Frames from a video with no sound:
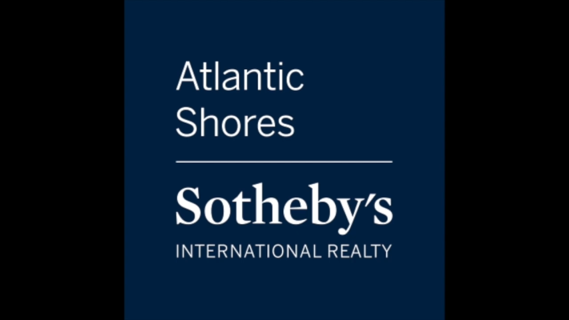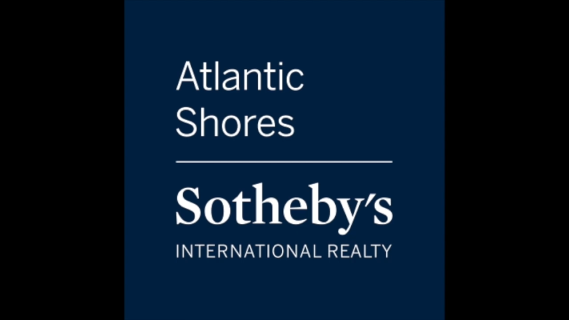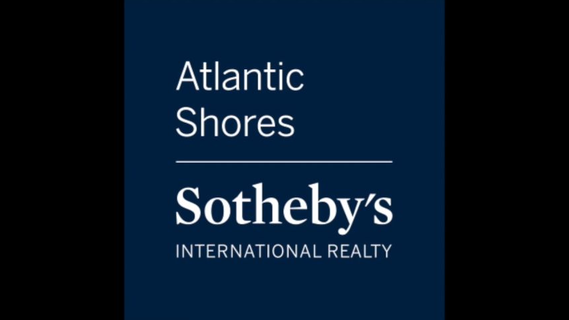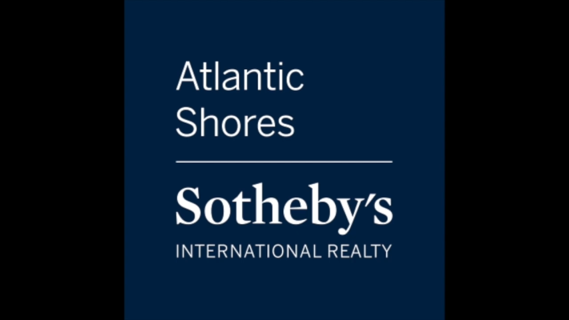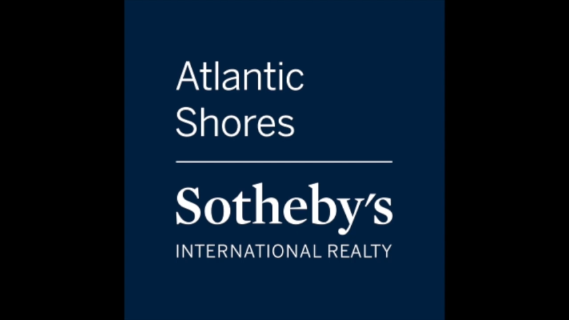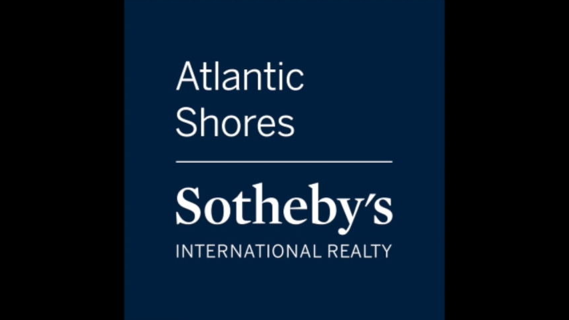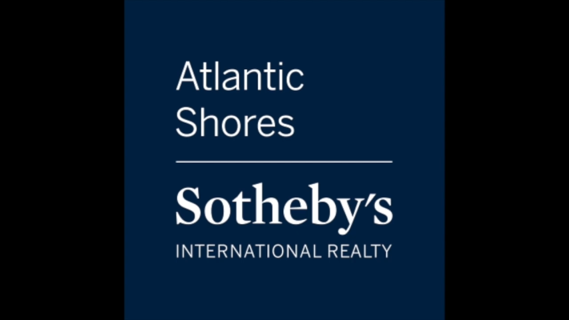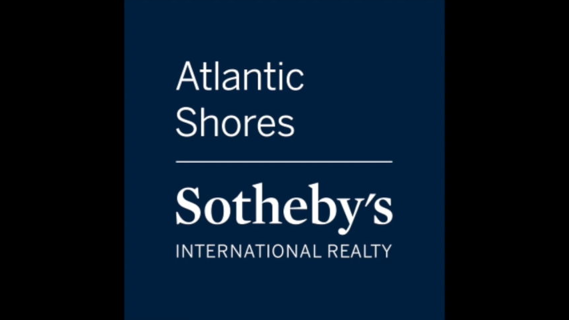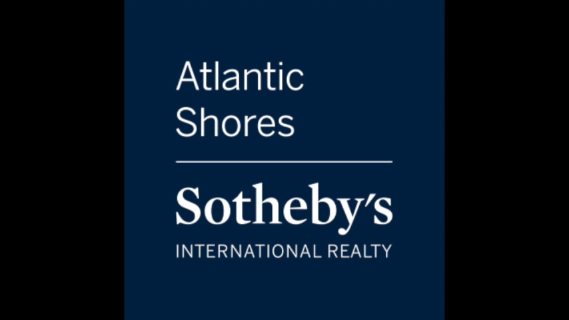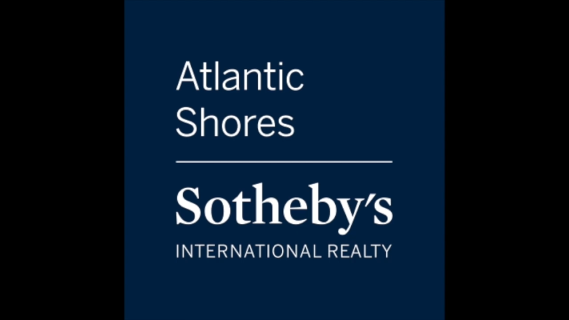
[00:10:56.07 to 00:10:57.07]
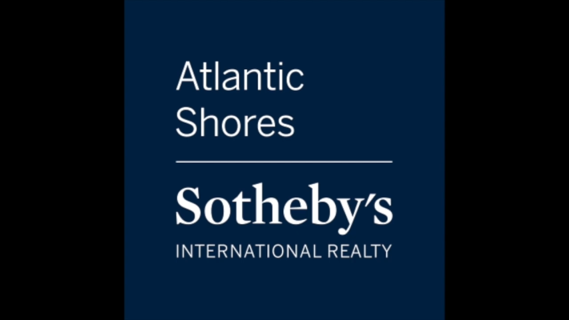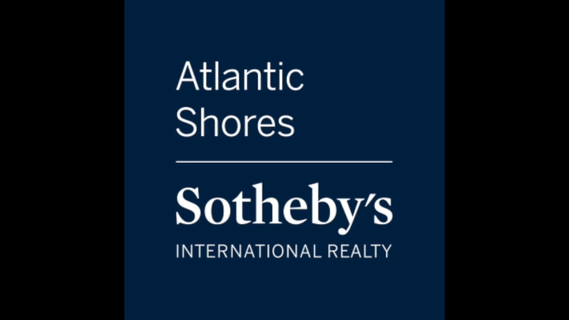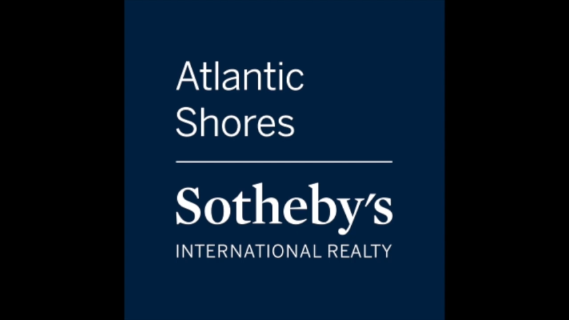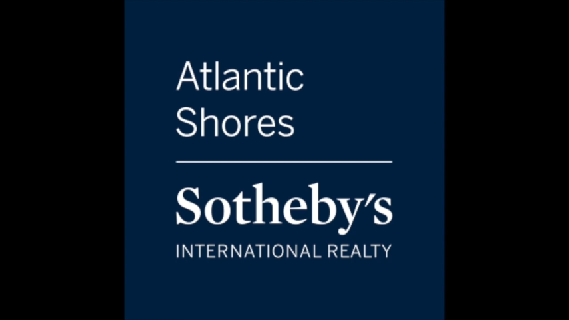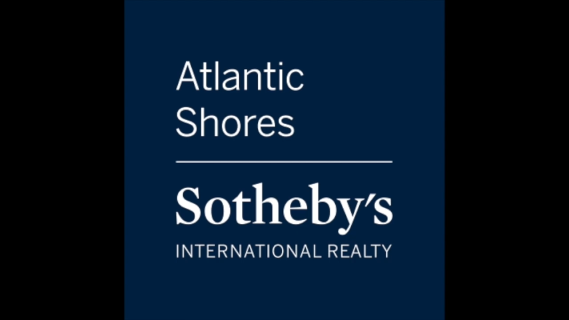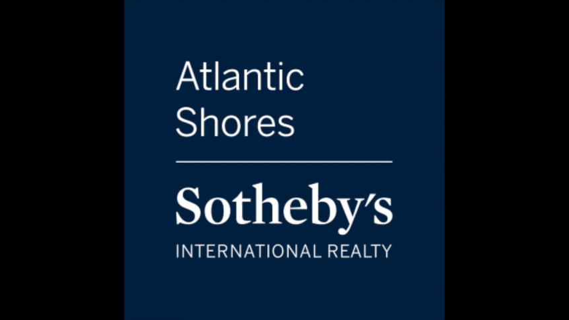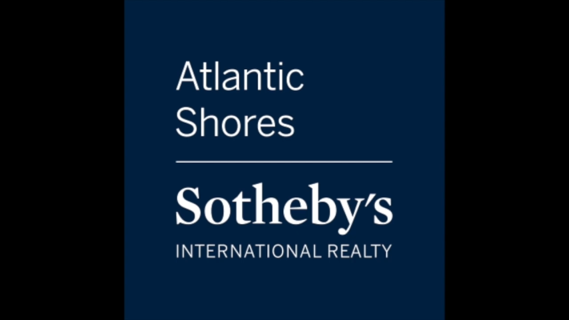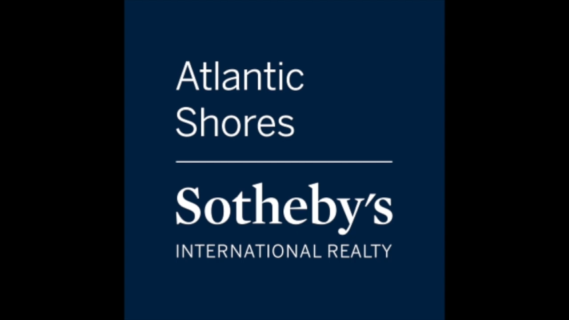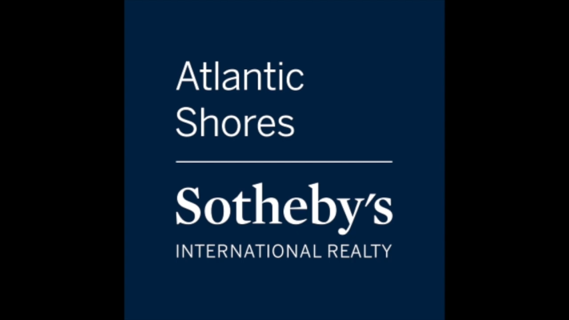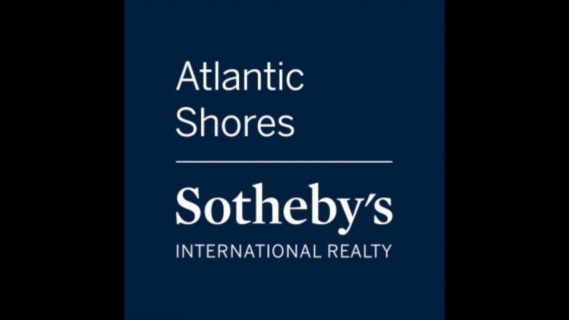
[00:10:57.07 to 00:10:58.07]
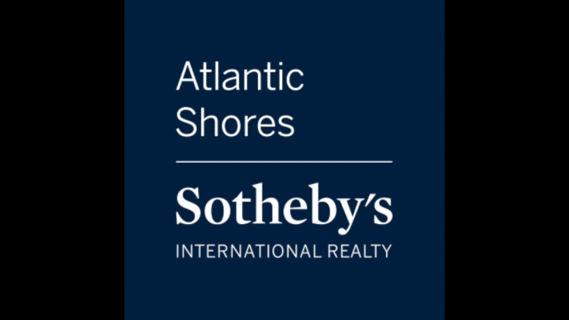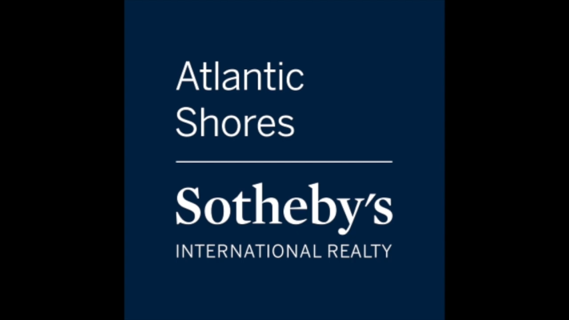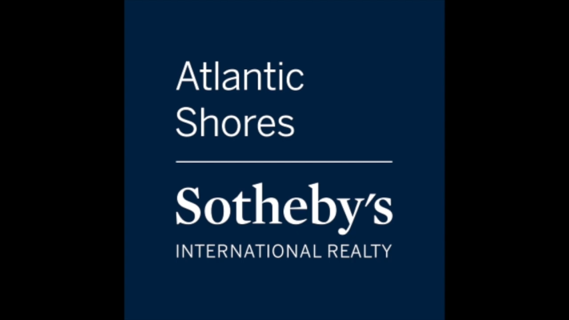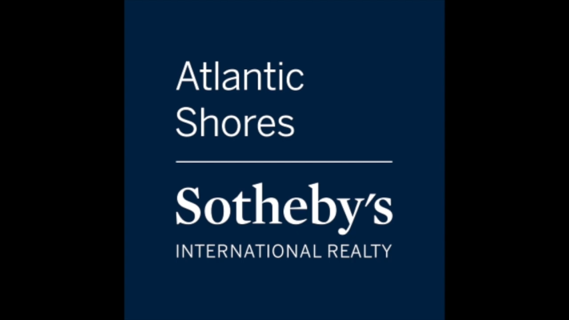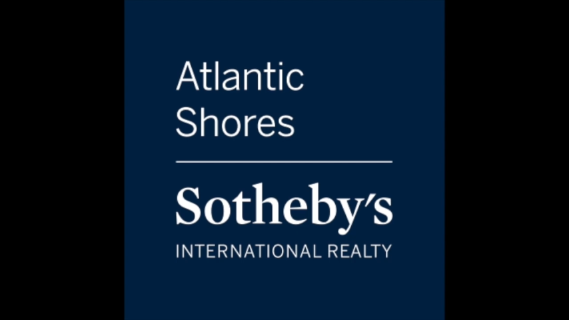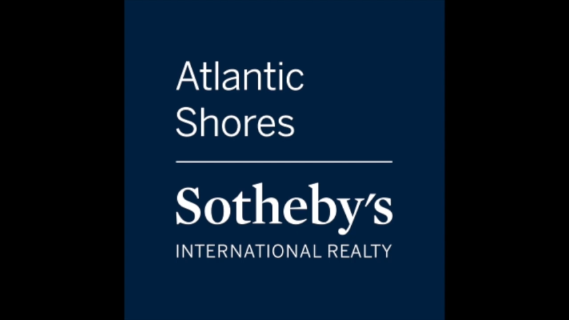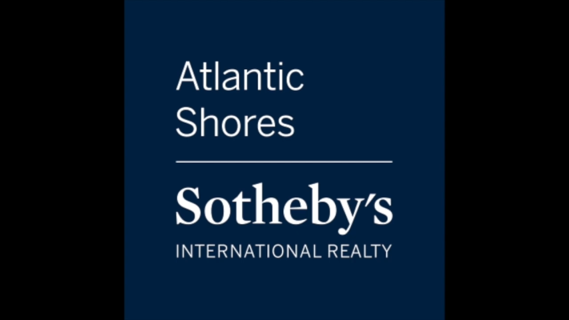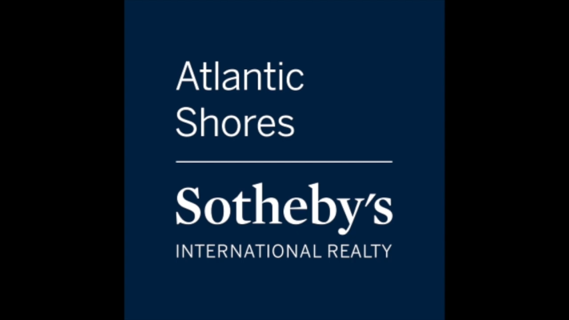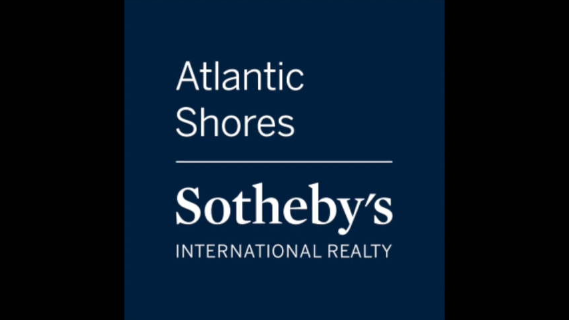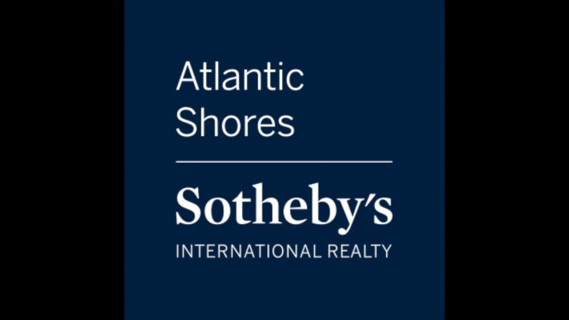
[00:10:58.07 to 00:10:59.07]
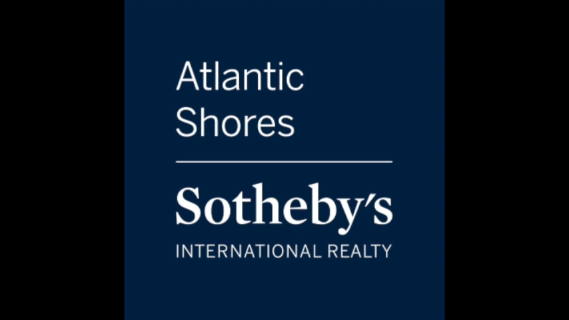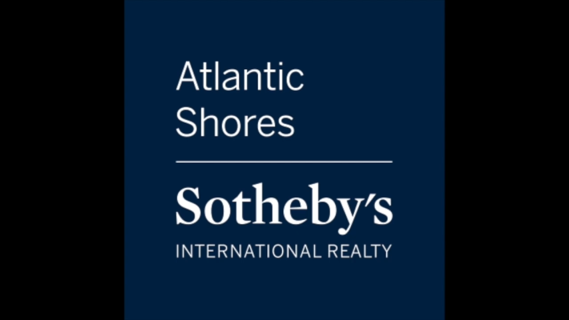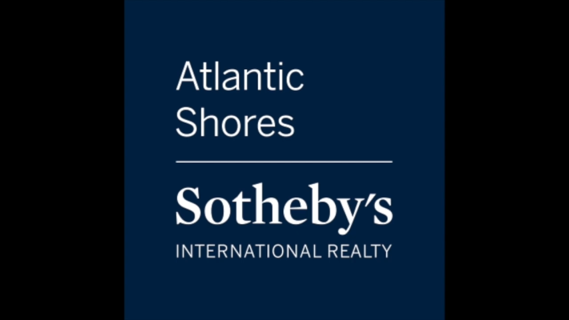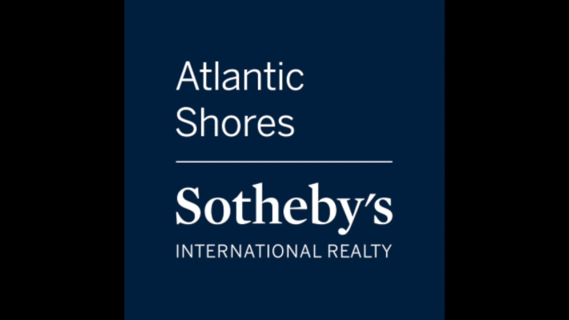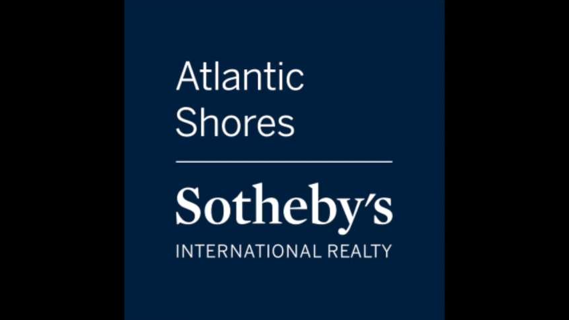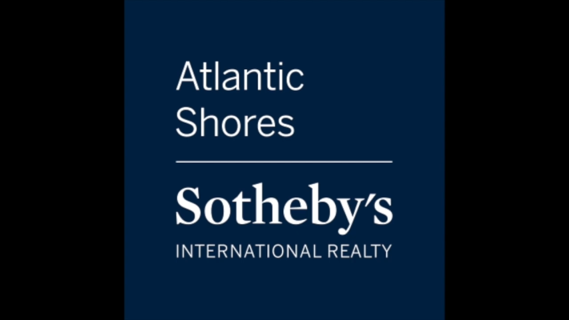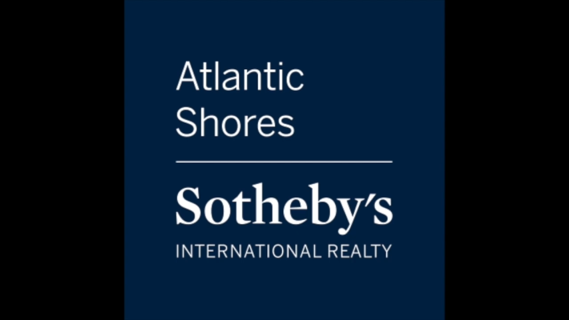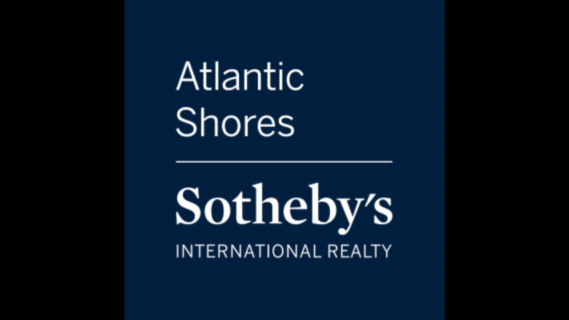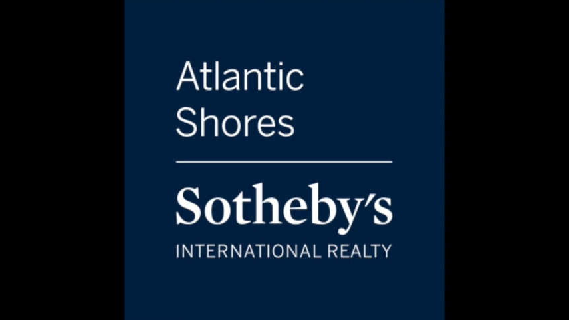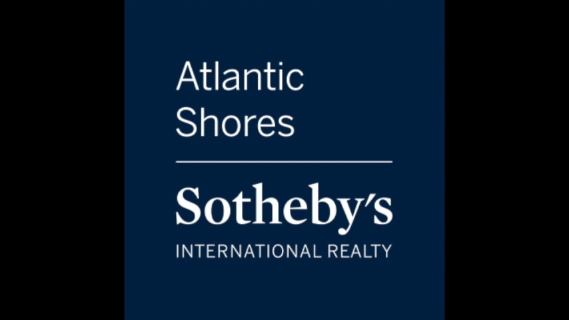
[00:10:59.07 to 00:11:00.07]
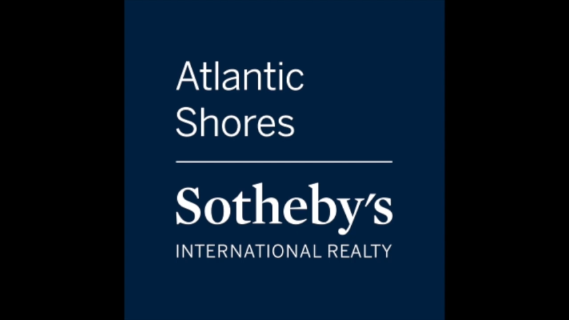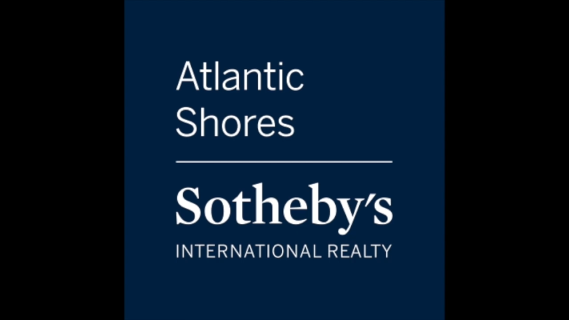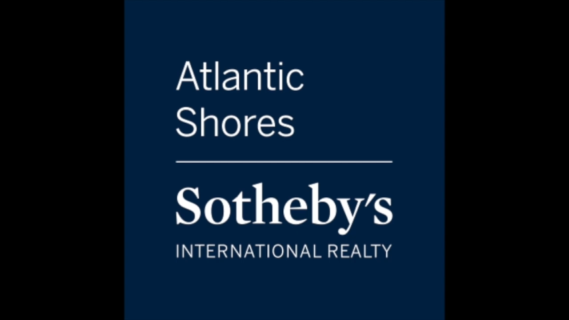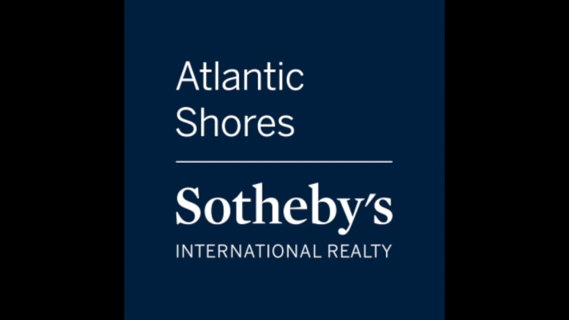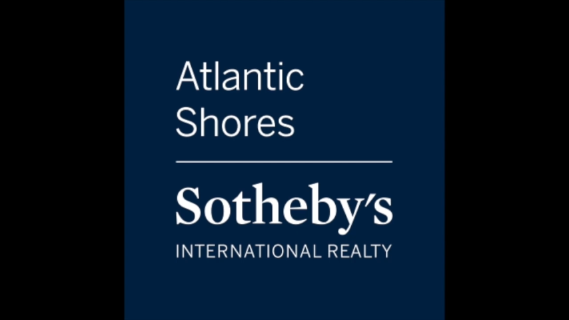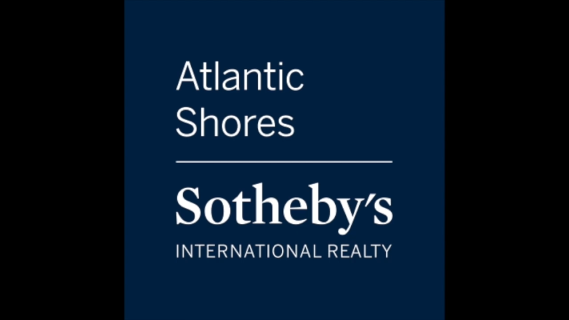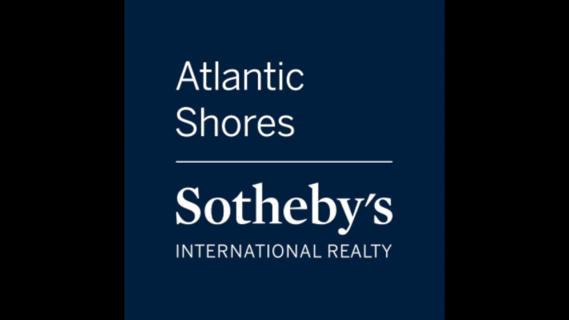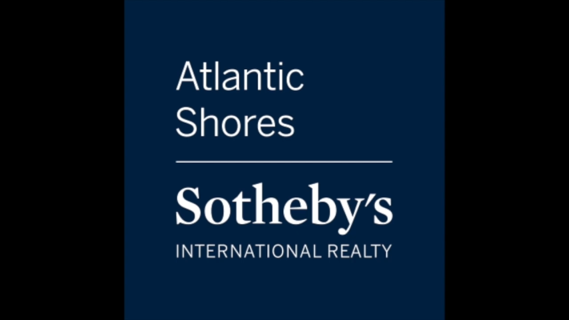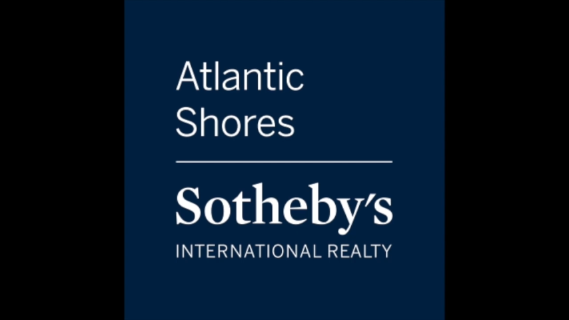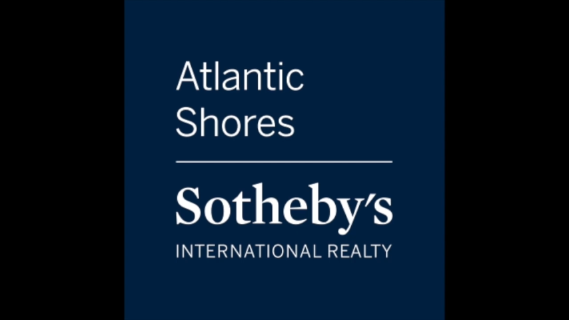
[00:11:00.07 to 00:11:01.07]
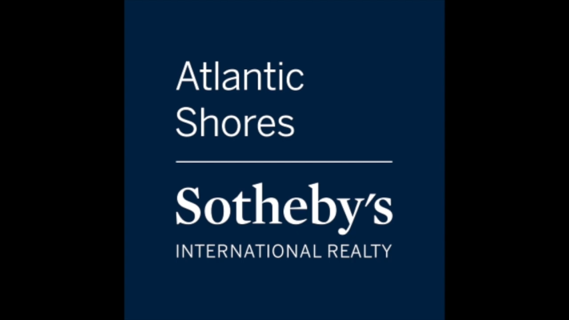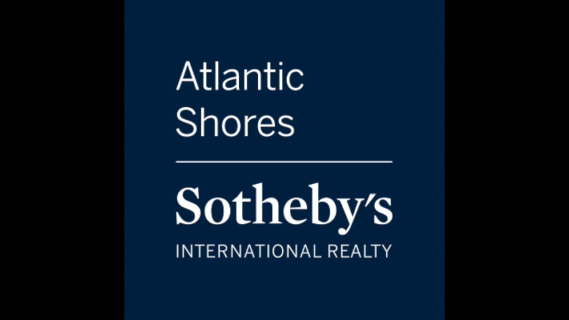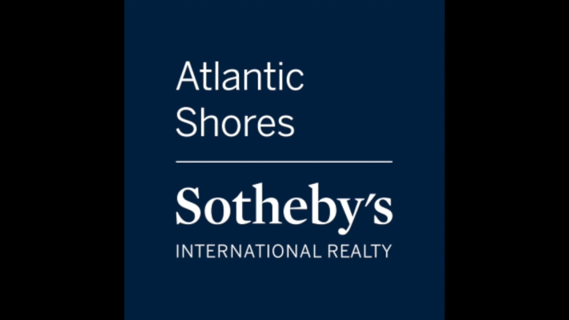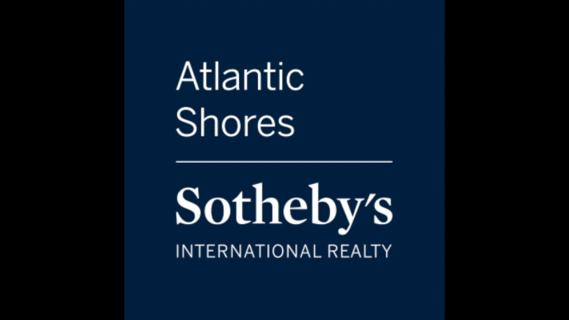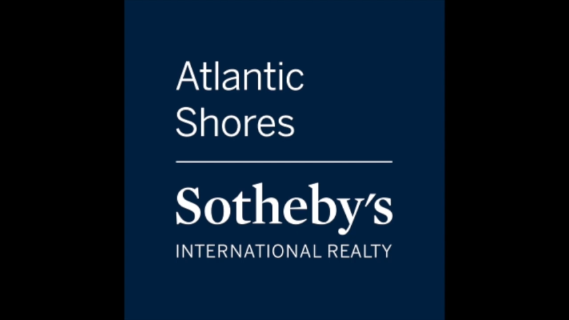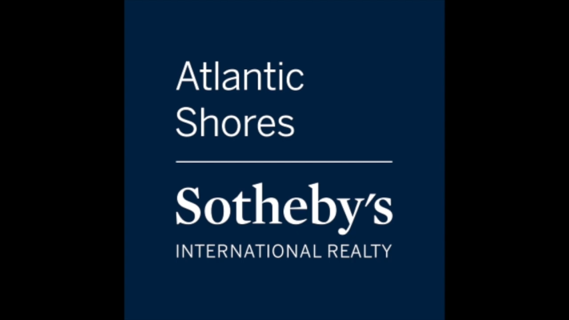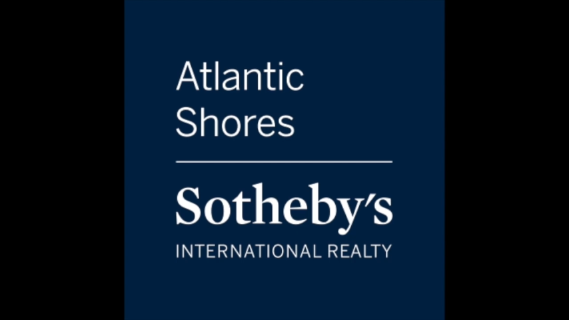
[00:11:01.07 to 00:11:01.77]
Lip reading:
No face is visible, so there are no lips to read.